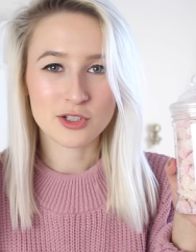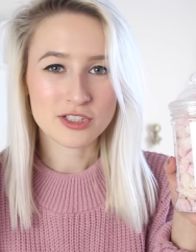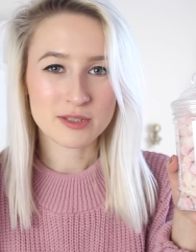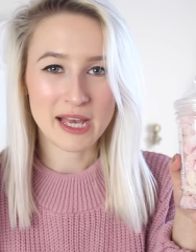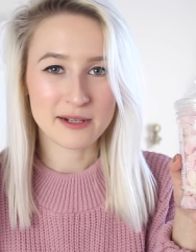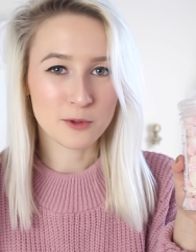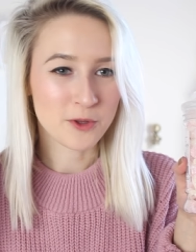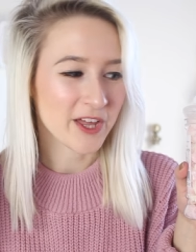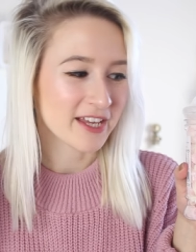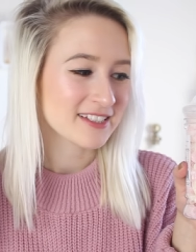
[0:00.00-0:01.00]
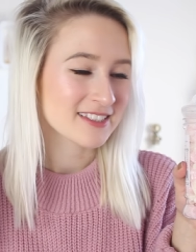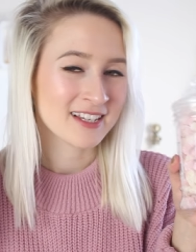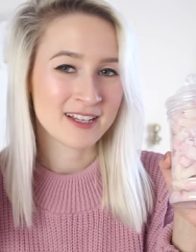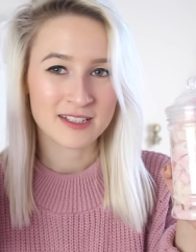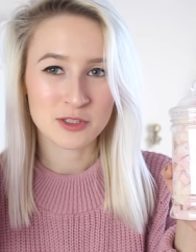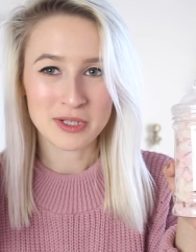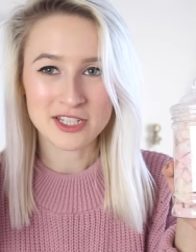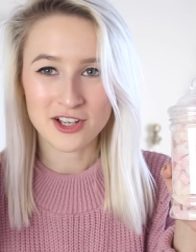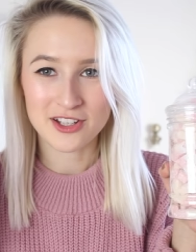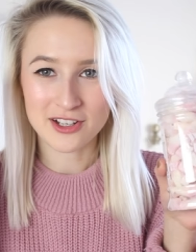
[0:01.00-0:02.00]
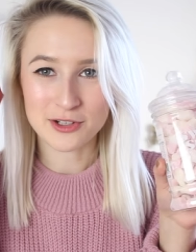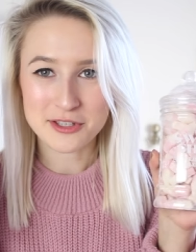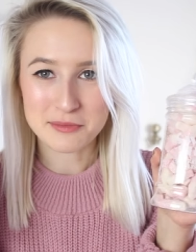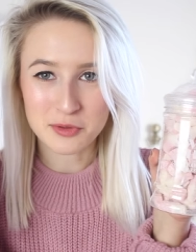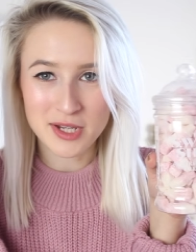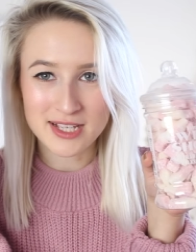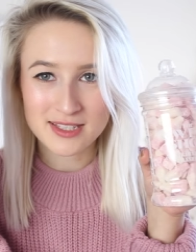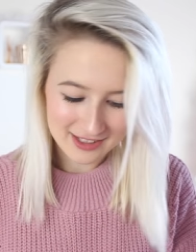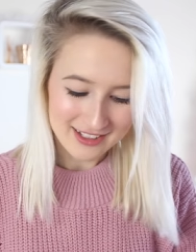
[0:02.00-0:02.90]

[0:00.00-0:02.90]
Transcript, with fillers: I got some edible things. It's always good. I got some sweets.